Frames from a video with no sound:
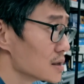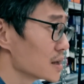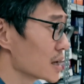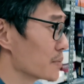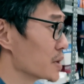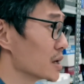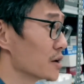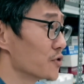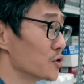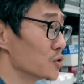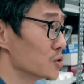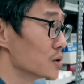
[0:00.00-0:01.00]
Let me if
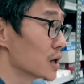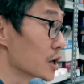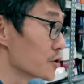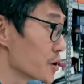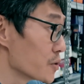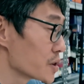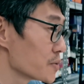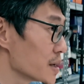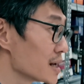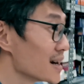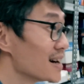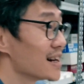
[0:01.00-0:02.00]
you agree with me. Let